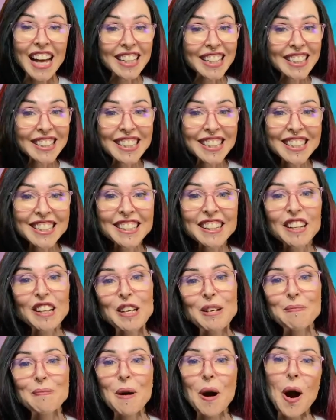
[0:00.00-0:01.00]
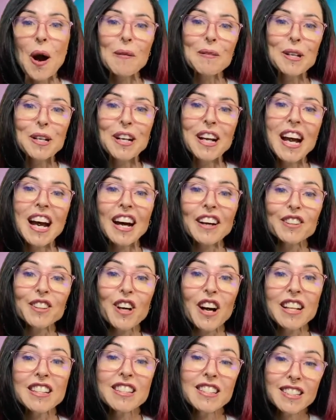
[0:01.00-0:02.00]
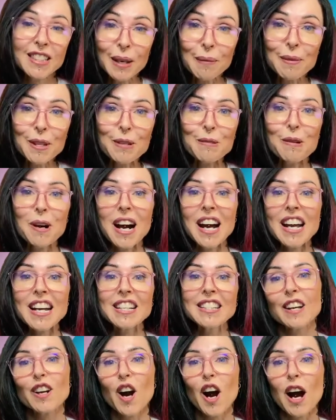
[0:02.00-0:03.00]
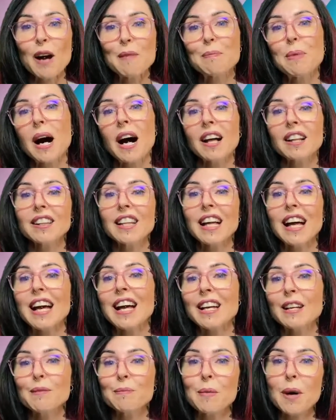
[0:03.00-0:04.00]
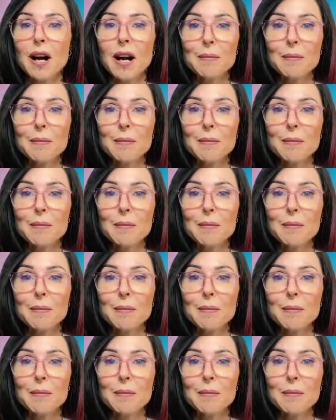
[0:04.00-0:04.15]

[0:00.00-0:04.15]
In this clip, I'm going to outline some of the ways I parlay my